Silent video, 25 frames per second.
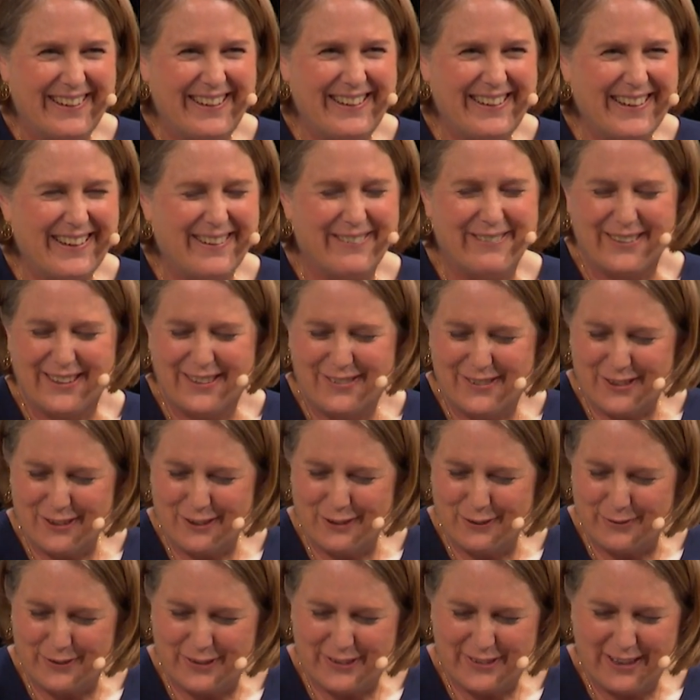Yeah, we
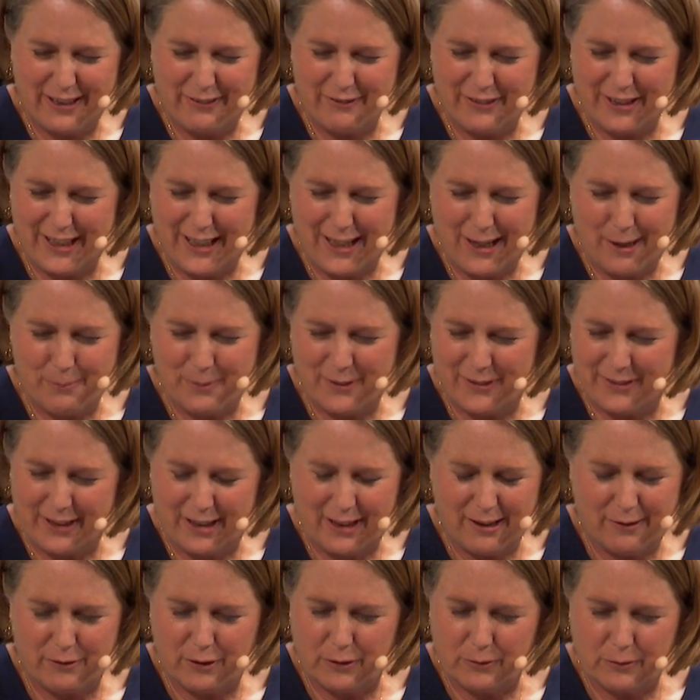serve 7 apps that
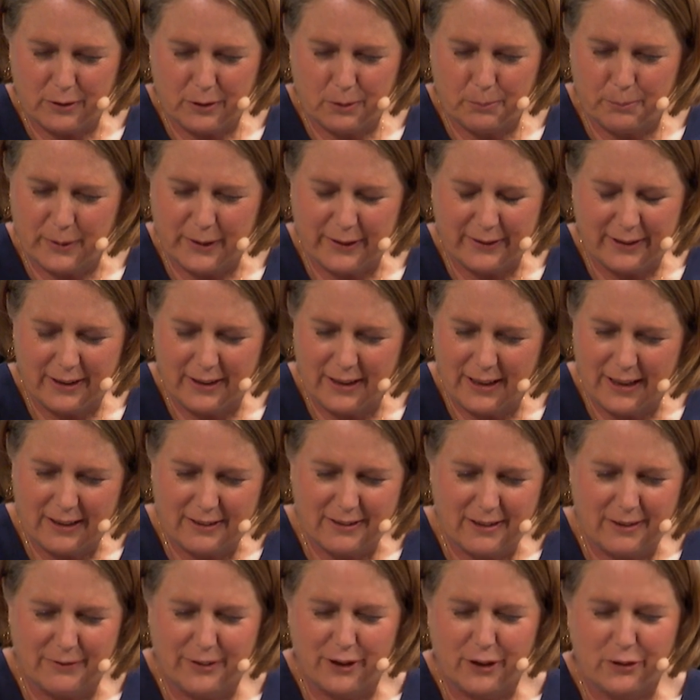have over 1 billion
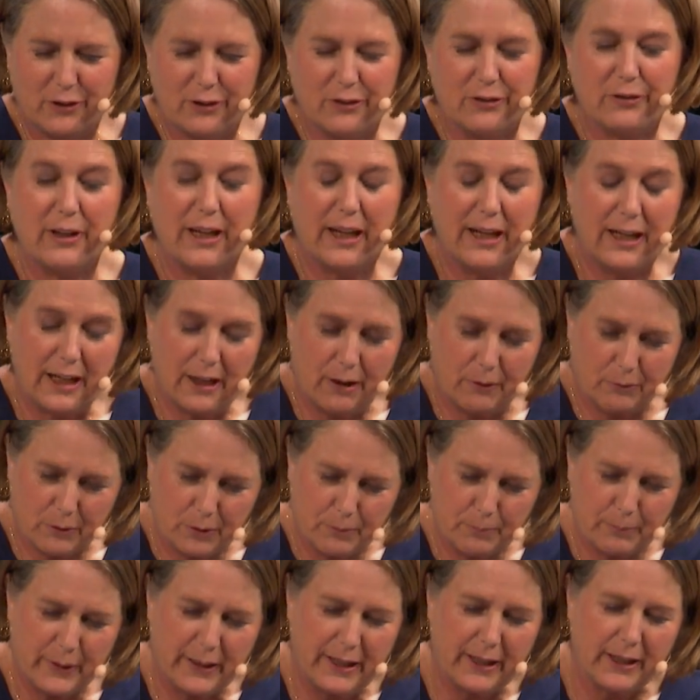active users. Anyhow,
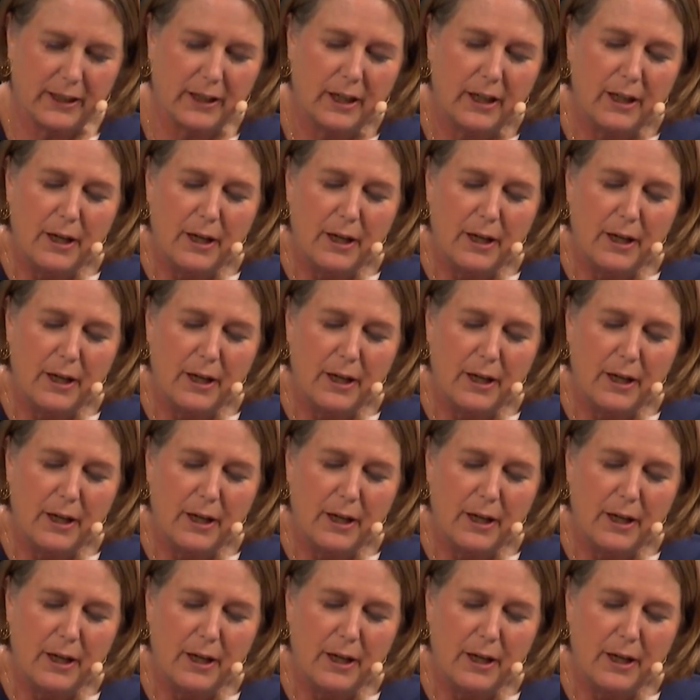we're big.